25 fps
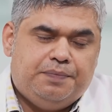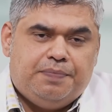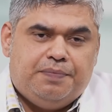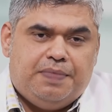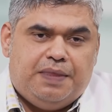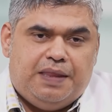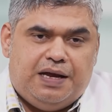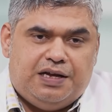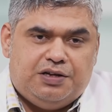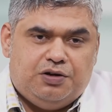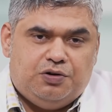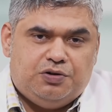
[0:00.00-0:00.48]

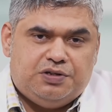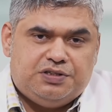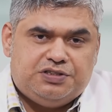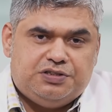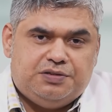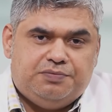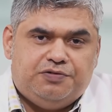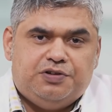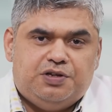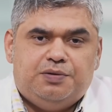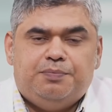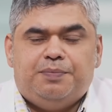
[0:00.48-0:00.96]

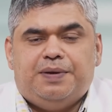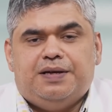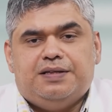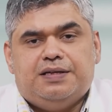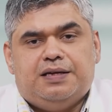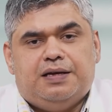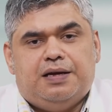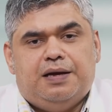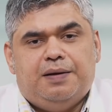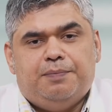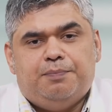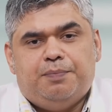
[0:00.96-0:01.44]
Aneurysms are
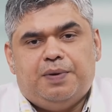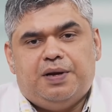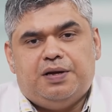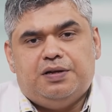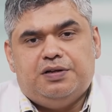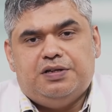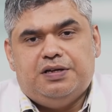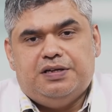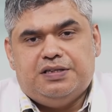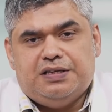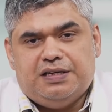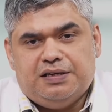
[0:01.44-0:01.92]
basically
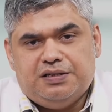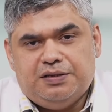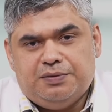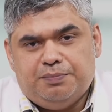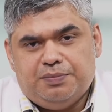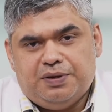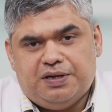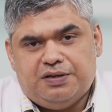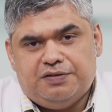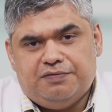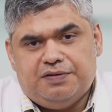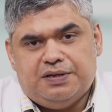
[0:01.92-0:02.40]
bulges in the
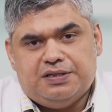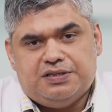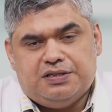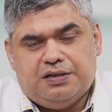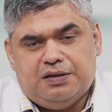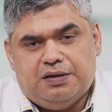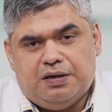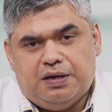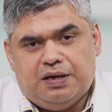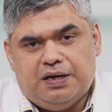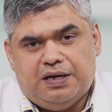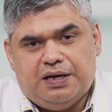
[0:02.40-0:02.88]
blood
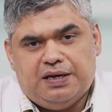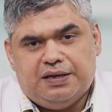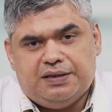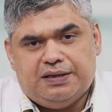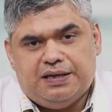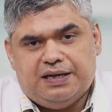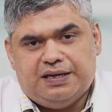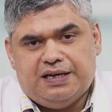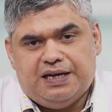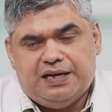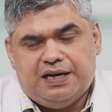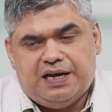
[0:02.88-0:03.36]
vessel
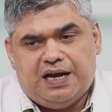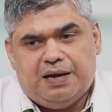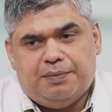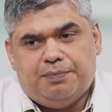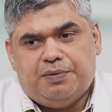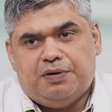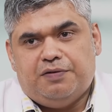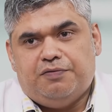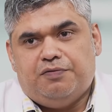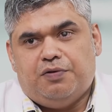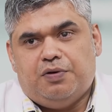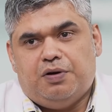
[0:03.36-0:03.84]
that can
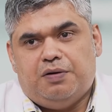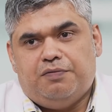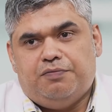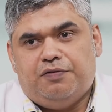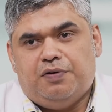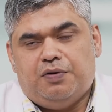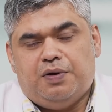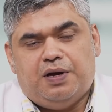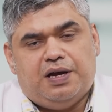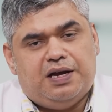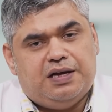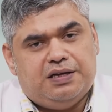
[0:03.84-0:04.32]
happen for a
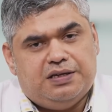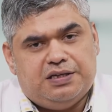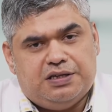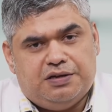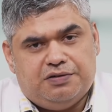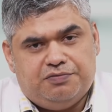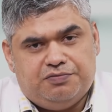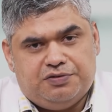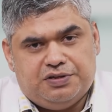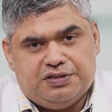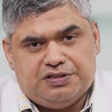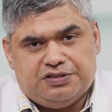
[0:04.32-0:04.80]
variety
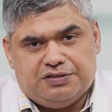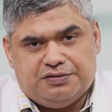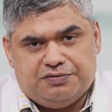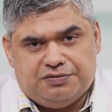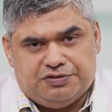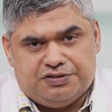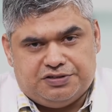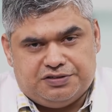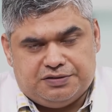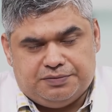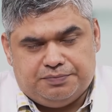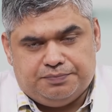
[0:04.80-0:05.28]
of
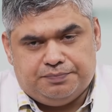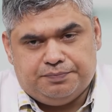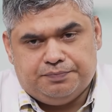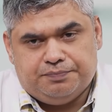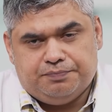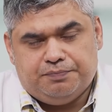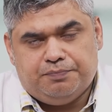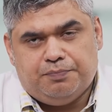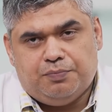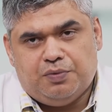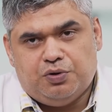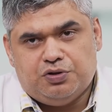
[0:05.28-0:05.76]
reasons.
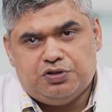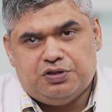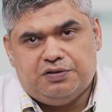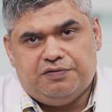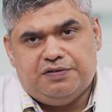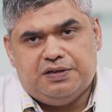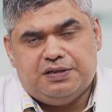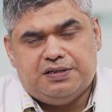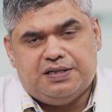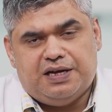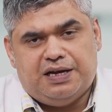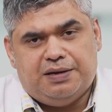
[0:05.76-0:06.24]
Most of
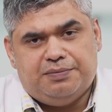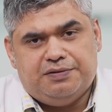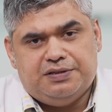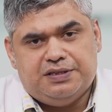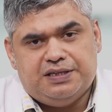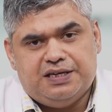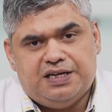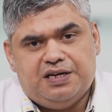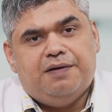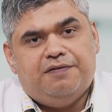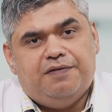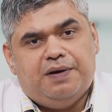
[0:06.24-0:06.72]
the times
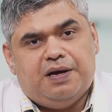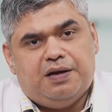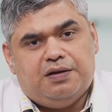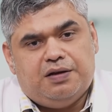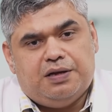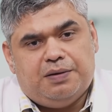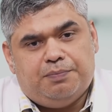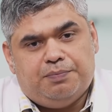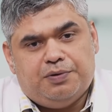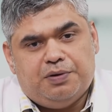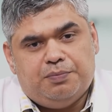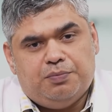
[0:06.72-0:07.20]
they are found
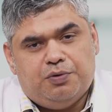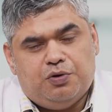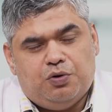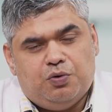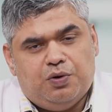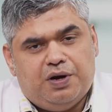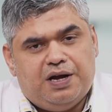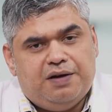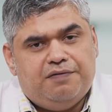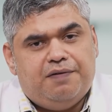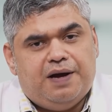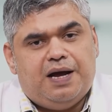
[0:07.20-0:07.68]
in people who
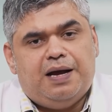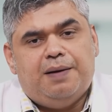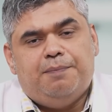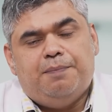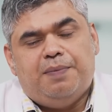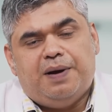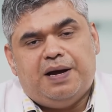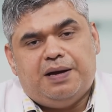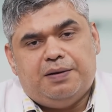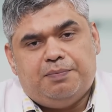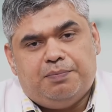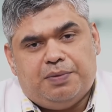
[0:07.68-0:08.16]
have high blood